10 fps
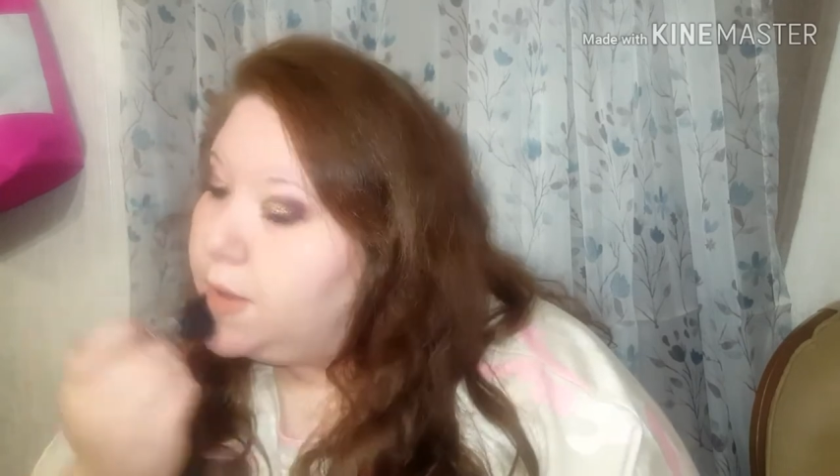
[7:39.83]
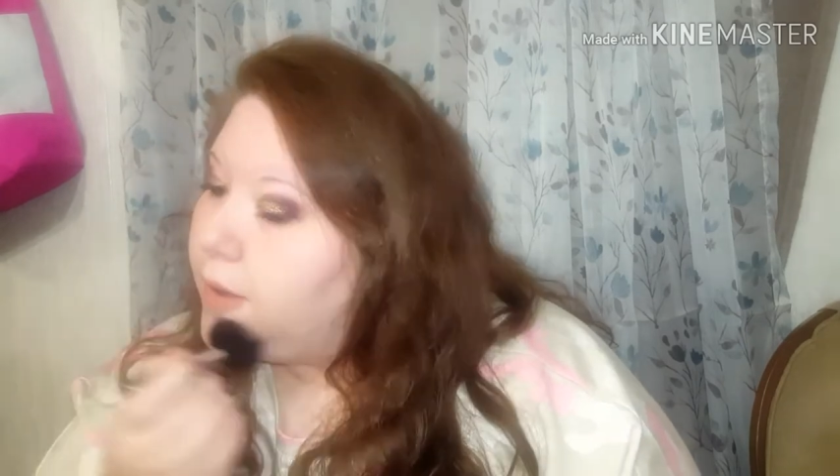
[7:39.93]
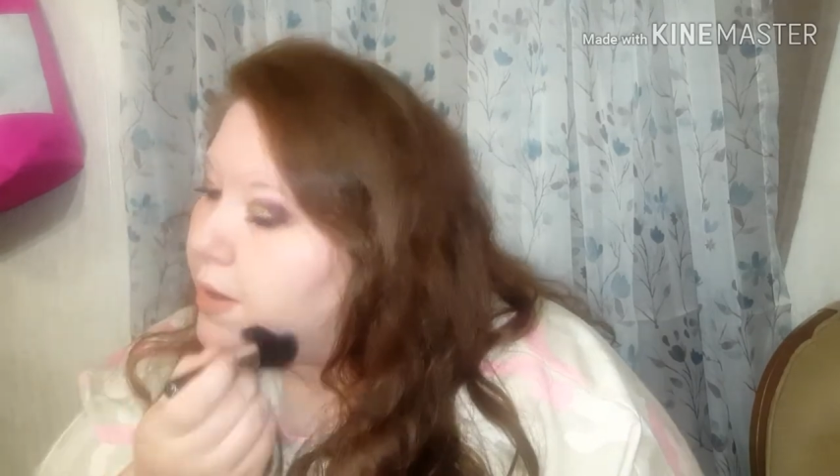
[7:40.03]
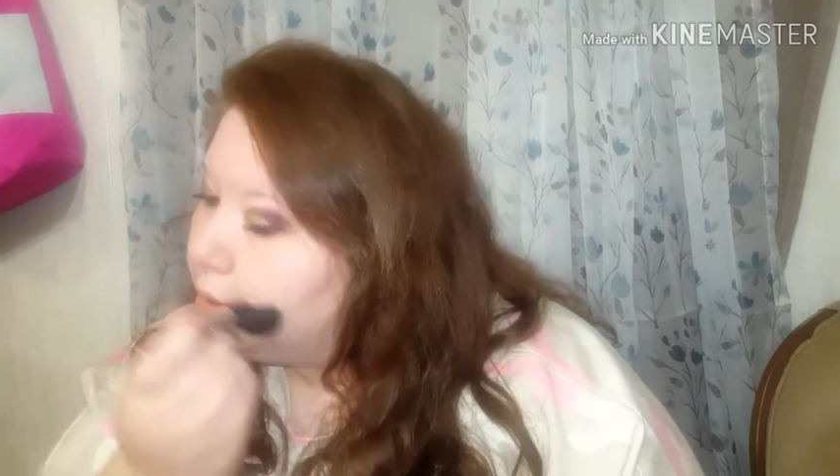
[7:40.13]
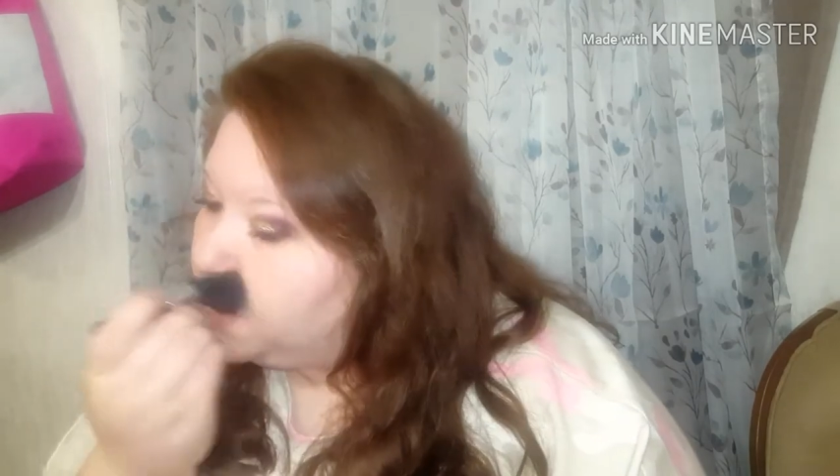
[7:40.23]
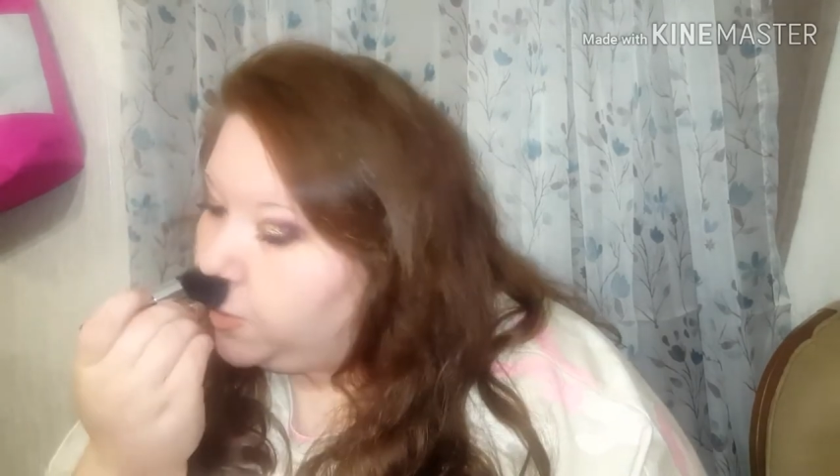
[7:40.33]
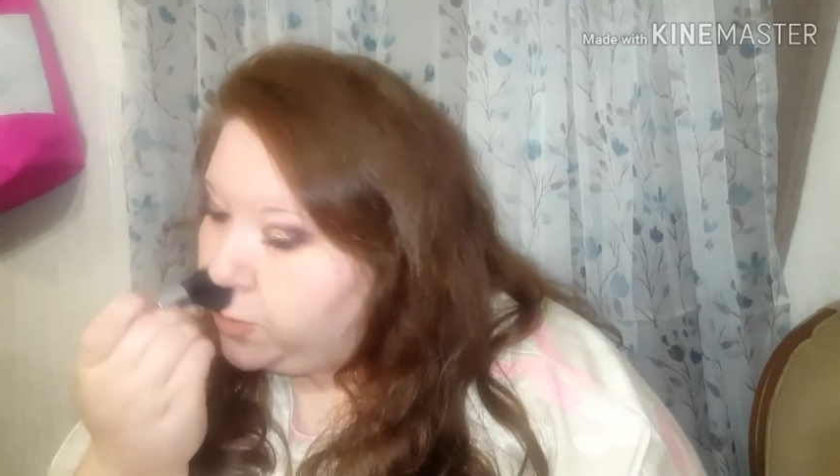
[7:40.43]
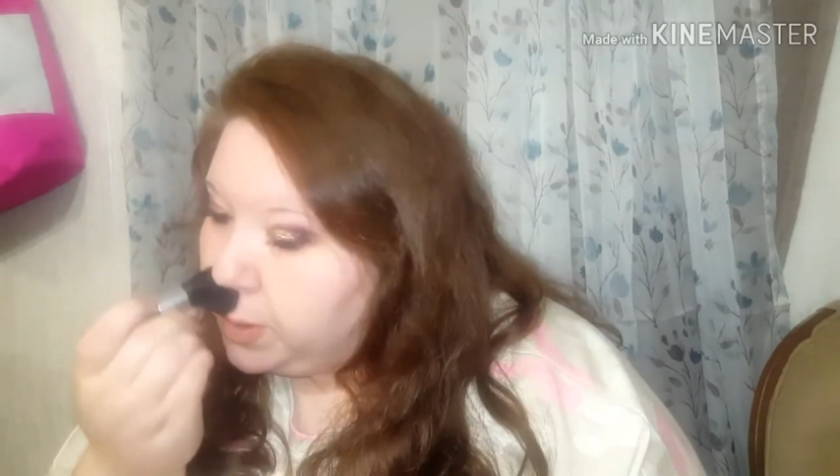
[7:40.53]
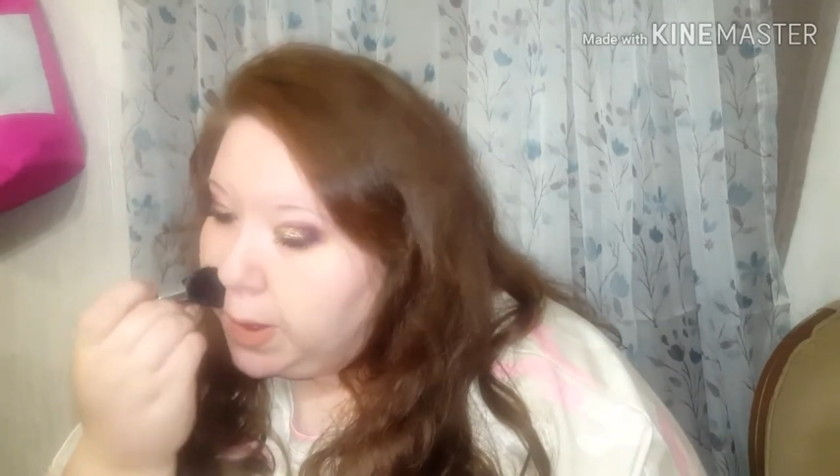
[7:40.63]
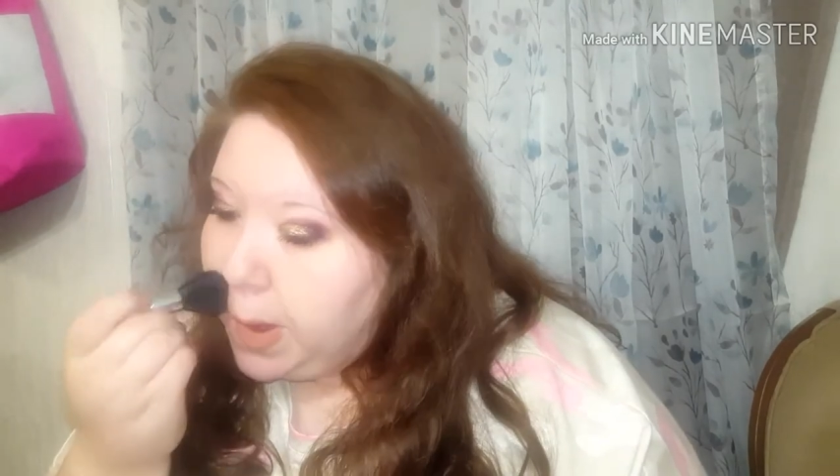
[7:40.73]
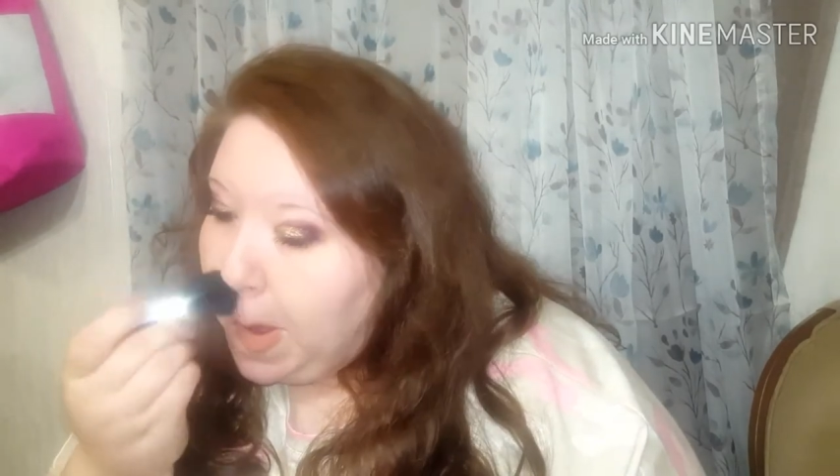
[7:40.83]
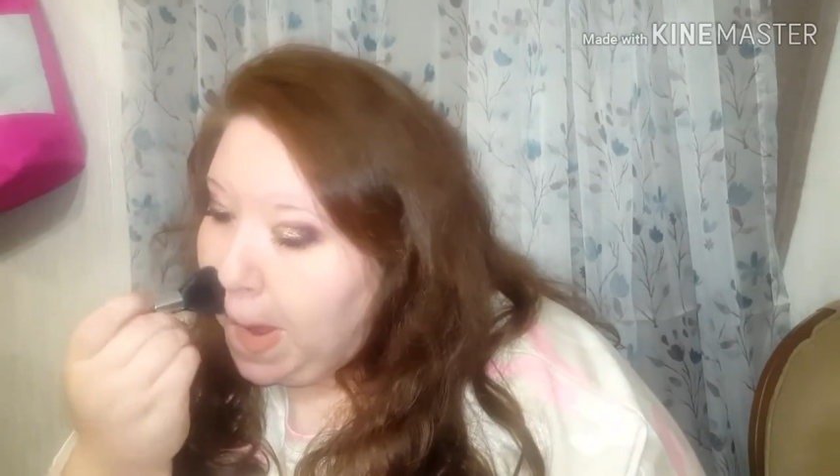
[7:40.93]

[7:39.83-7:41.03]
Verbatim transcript: I can definitely